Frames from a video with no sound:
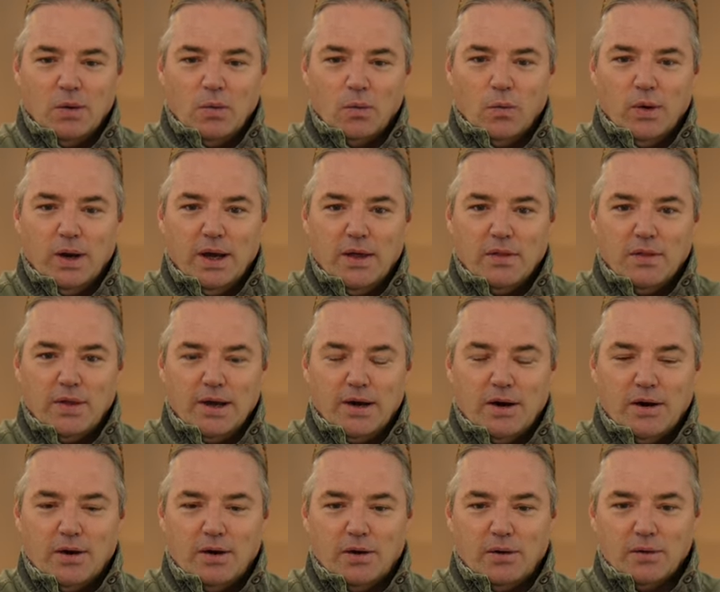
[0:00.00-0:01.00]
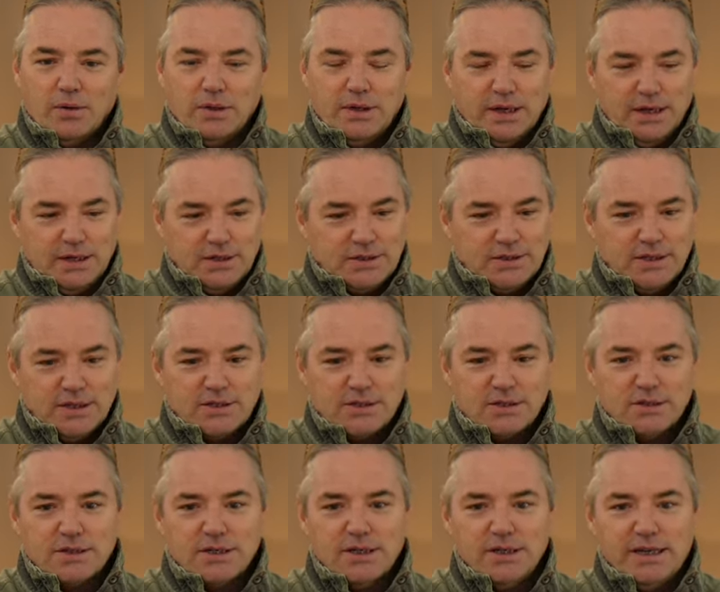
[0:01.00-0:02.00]
where they are, yes, they're
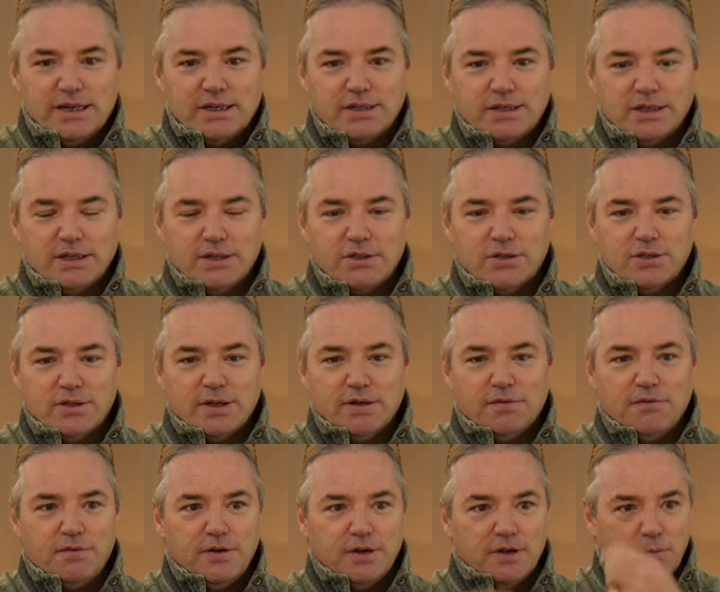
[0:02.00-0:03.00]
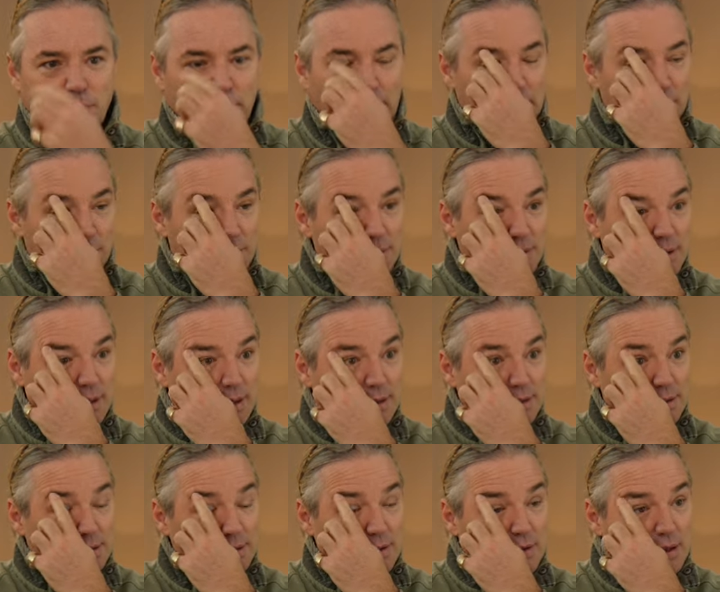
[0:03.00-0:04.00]
still connecting it to their fiat paper, their
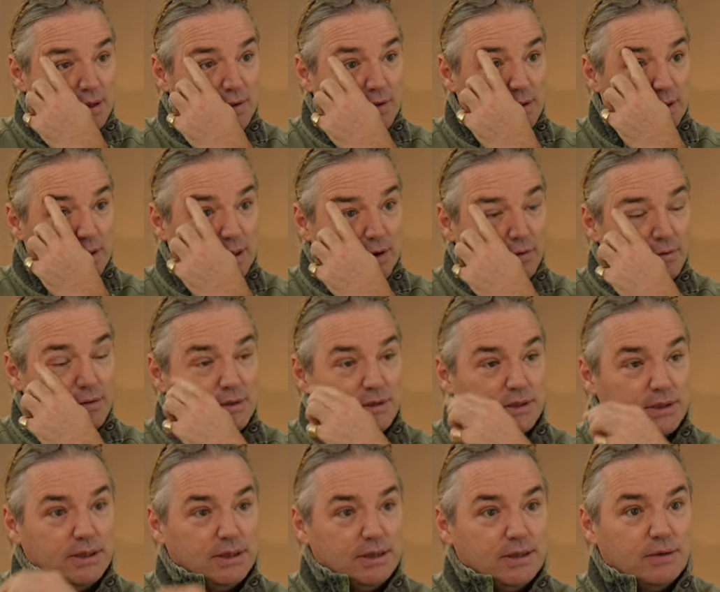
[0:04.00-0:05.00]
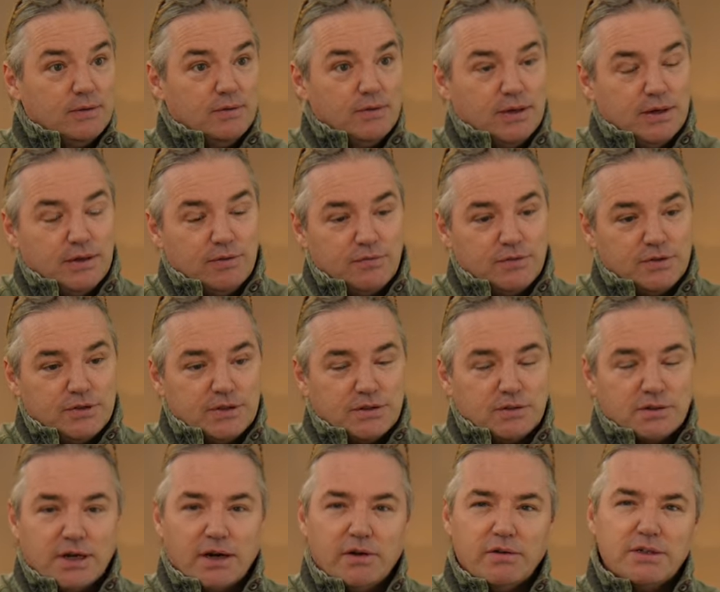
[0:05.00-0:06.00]
currency, their physical
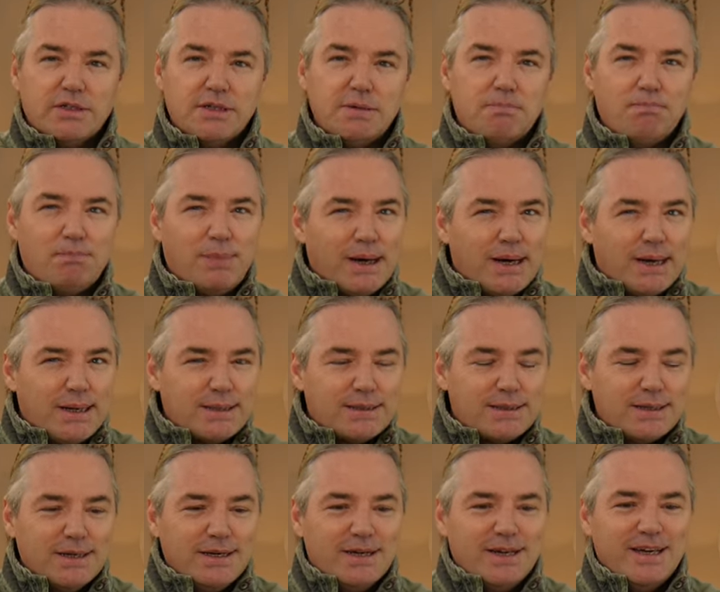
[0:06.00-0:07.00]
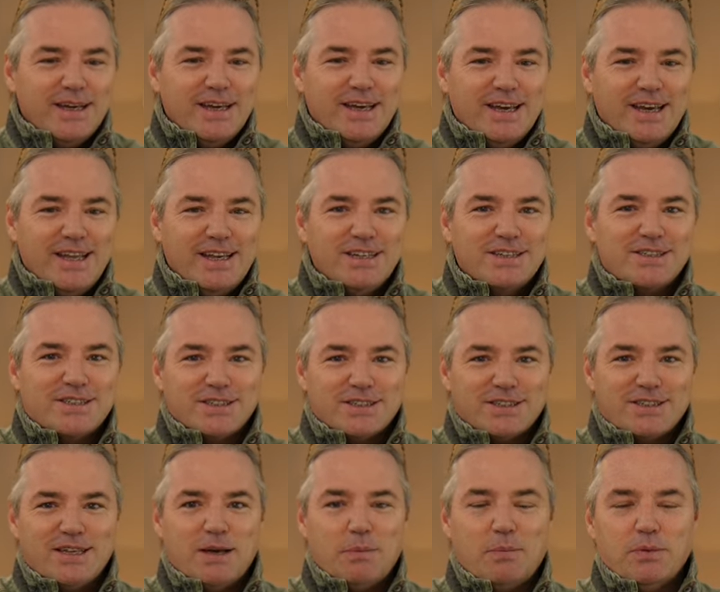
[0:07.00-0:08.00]
currency, but it is the
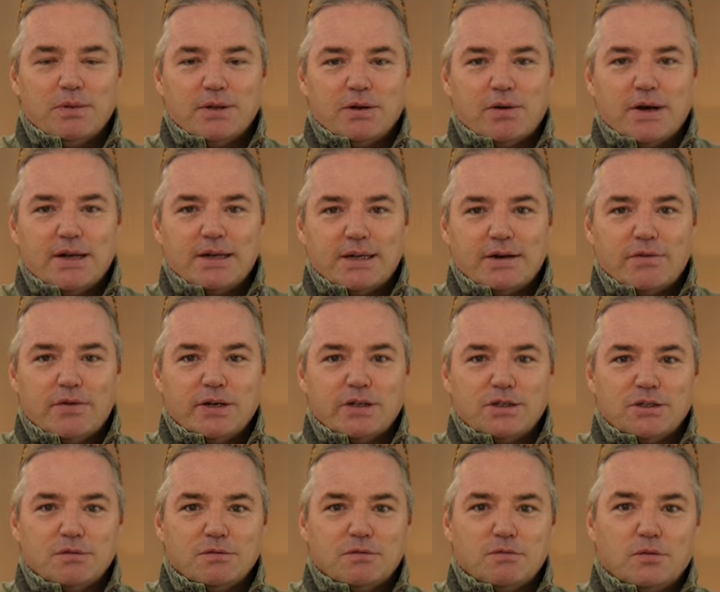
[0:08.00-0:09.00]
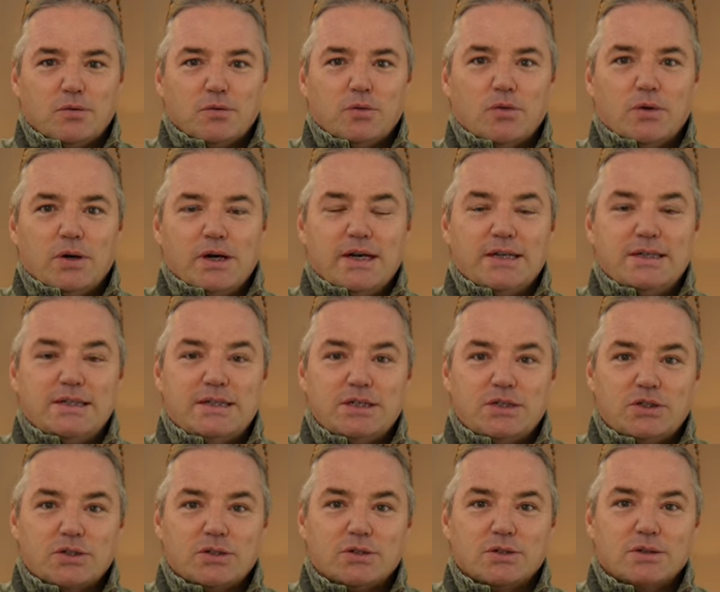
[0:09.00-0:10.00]
step in the right direction for a
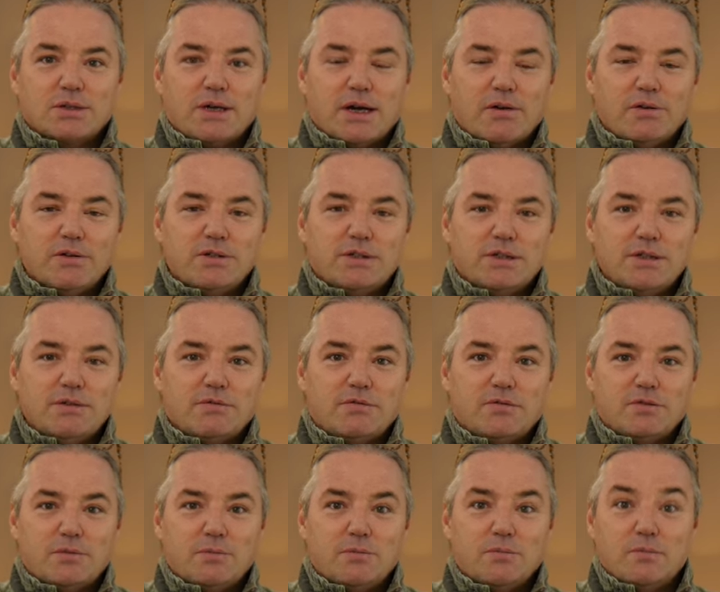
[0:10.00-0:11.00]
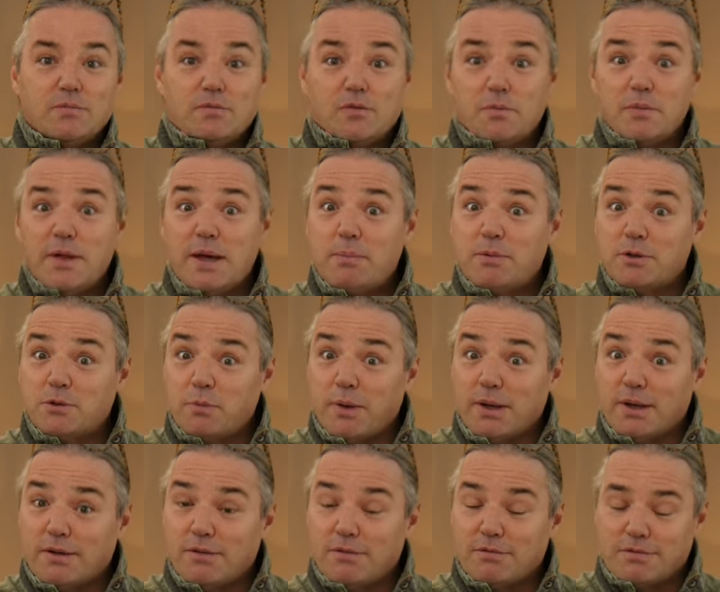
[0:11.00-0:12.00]
digital currency from their
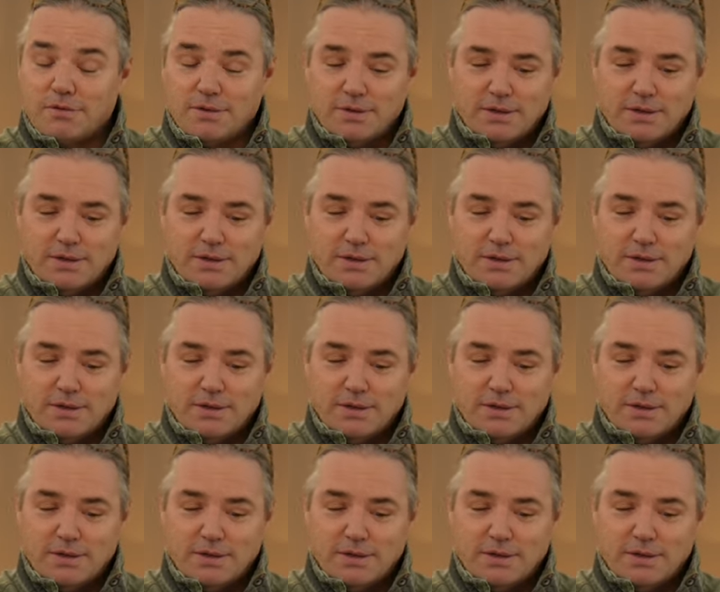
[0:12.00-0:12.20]
perspective.